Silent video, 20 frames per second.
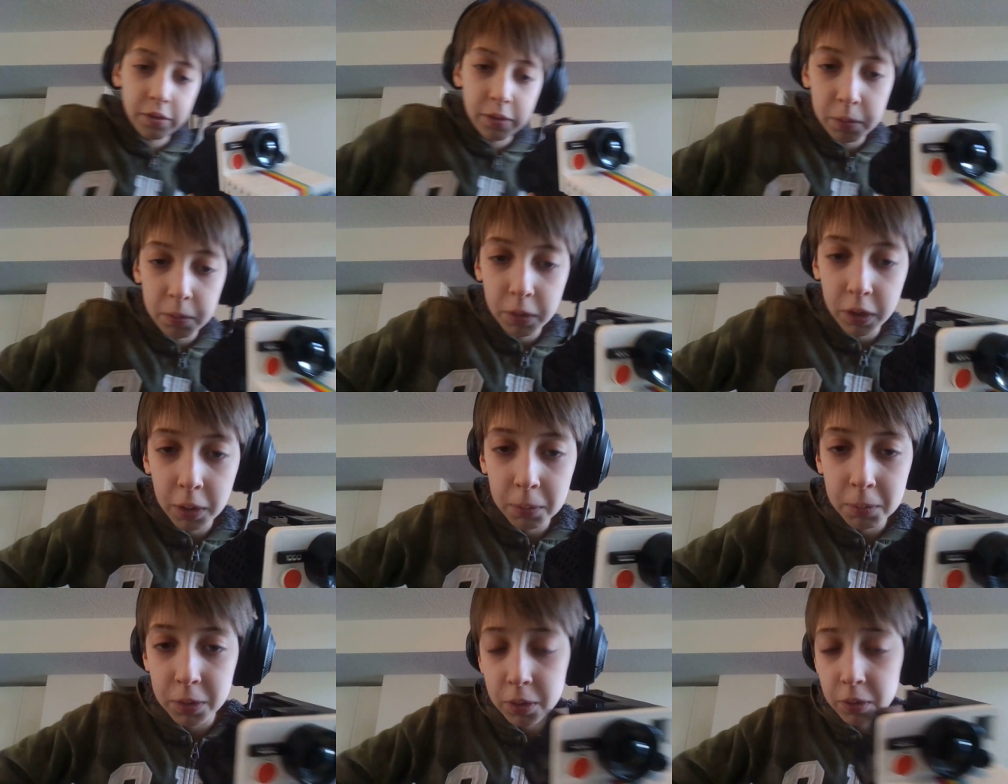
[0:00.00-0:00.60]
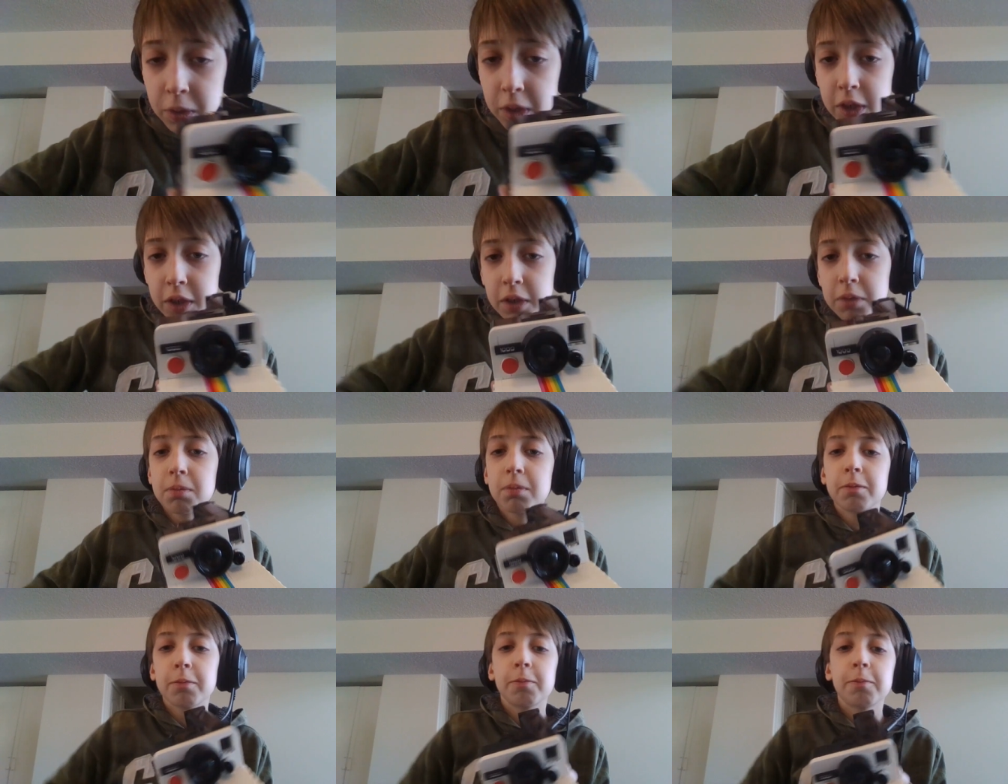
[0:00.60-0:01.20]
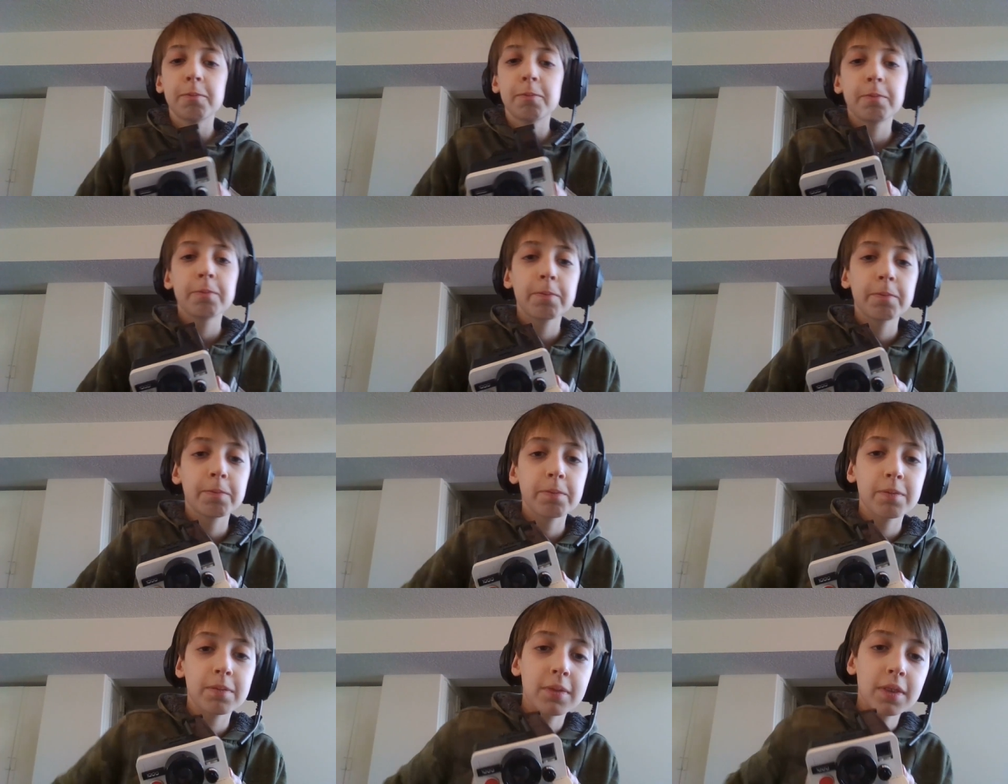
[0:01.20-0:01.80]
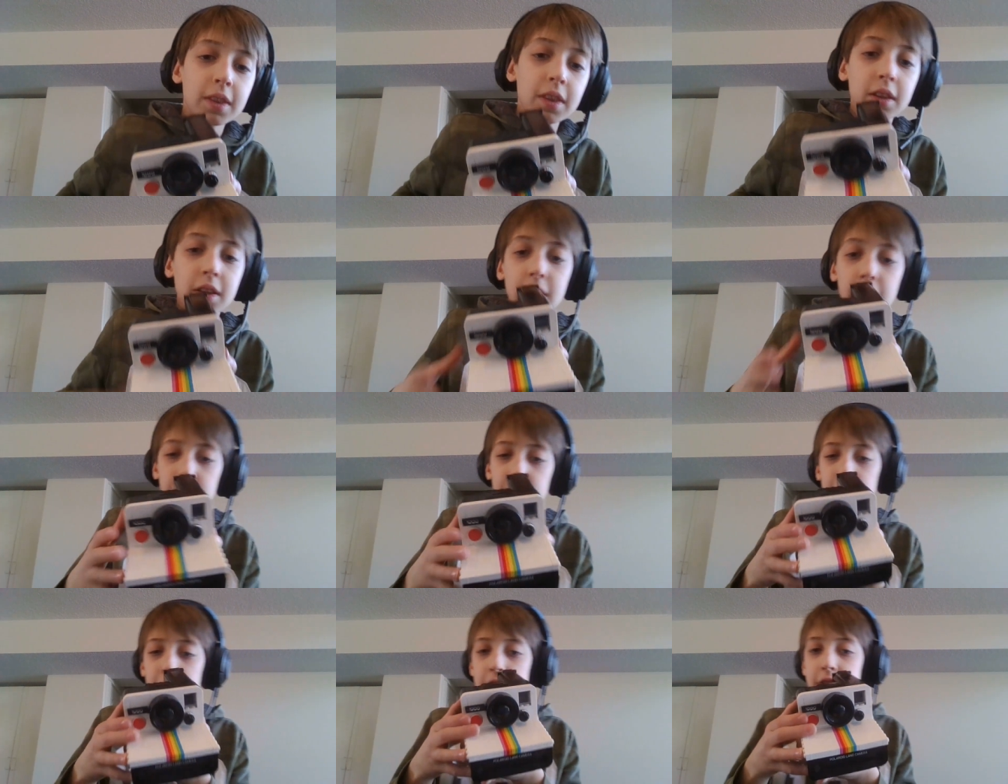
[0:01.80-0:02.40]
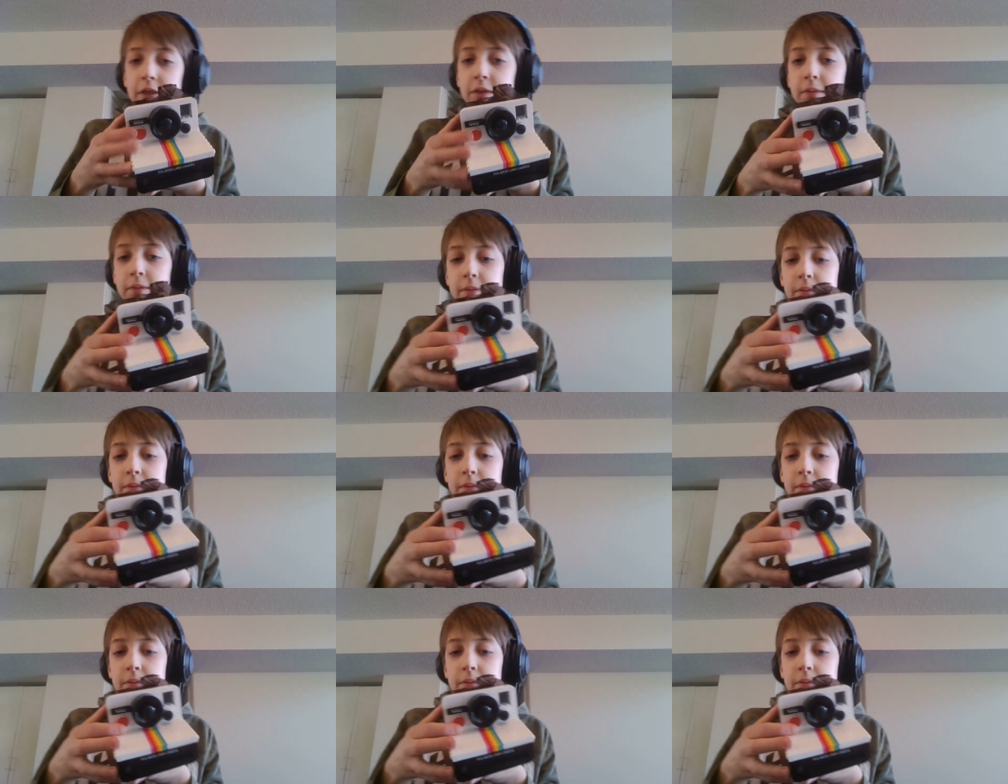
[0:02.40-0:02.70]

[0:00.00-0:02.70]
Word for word: and what I'm doing. It